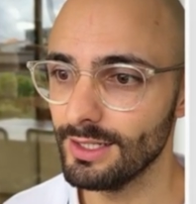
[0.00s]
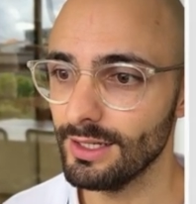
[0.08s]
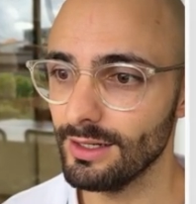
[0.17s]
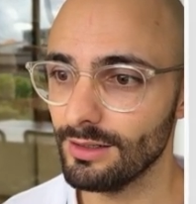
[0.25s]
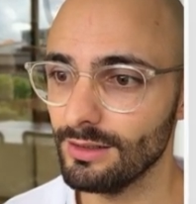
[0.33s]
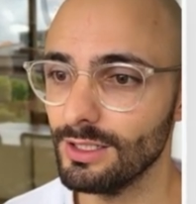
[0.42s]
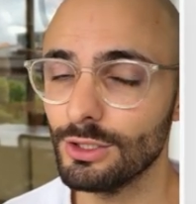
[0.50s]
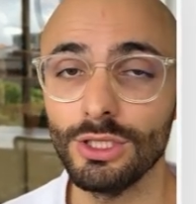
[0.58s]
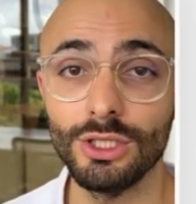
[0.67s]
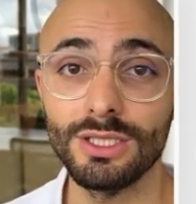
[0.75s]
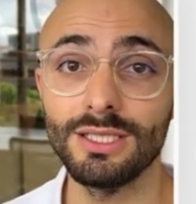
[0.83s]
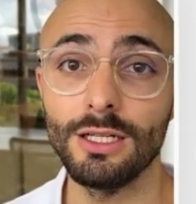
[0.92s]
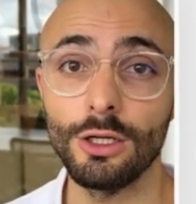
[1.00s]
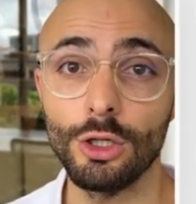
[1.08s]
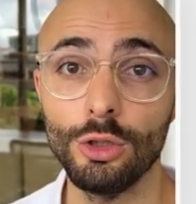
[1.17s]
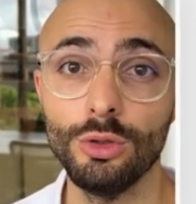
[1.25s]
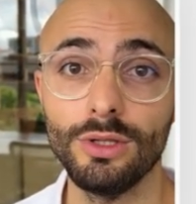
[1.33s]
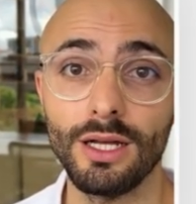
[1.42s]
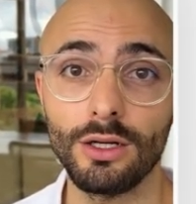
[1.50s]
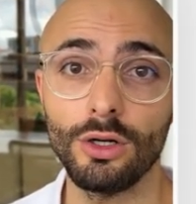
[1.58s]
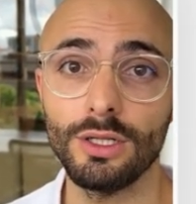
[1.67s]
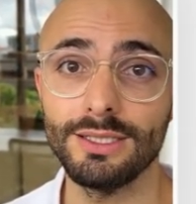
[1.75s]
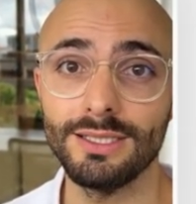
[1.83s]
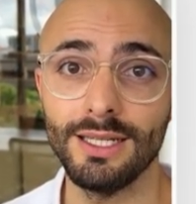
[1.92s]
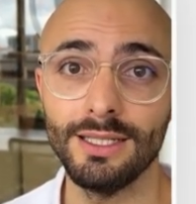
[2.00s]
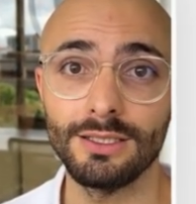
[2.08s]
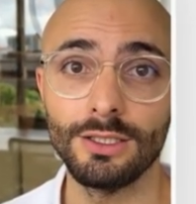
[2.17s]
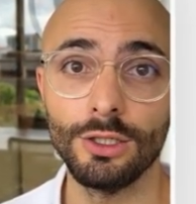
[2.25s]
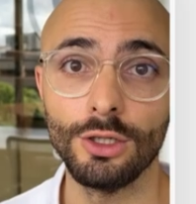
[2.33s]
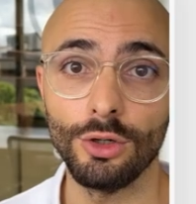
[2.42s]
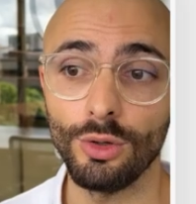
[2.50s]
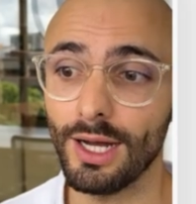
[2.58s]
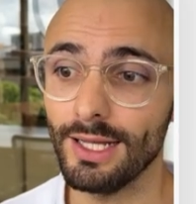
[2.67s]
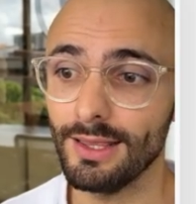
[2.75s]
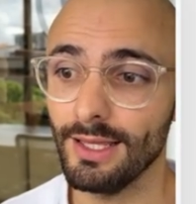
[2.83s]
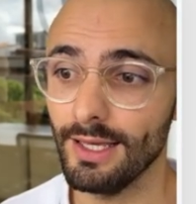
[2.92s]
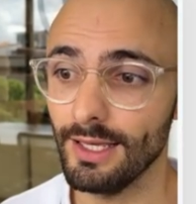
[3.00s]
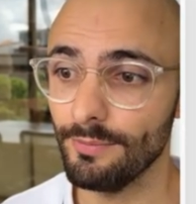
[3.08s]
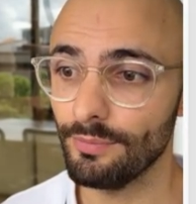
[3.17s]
it'll literally just include that content right there.